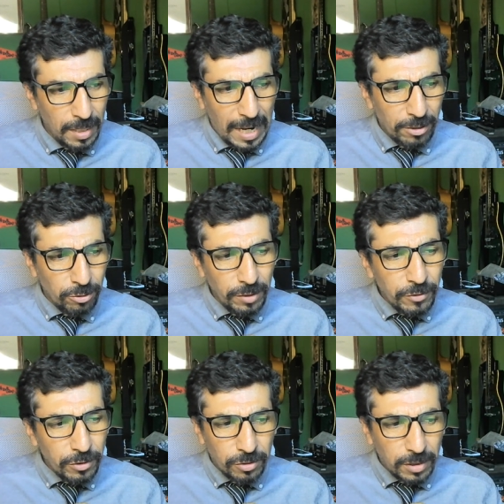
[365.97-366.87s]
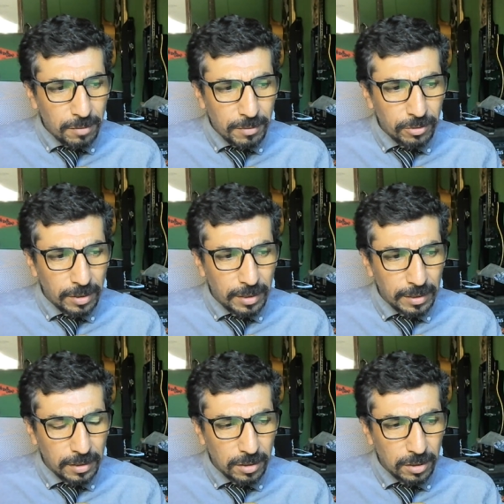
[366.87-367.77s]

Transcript: I don't know if you're talking about like